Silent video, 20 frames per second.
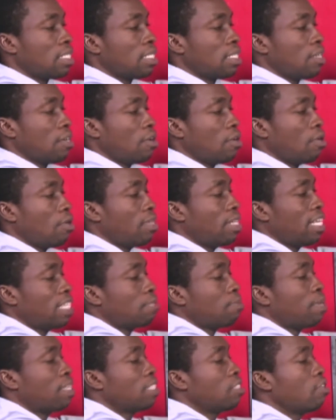Or the
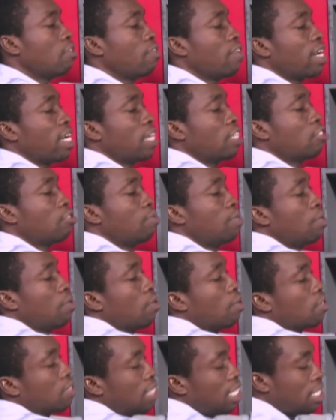expression over here should be
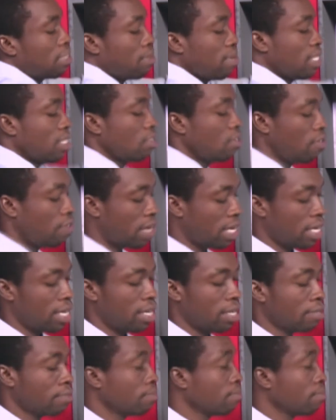equal to the expression over here.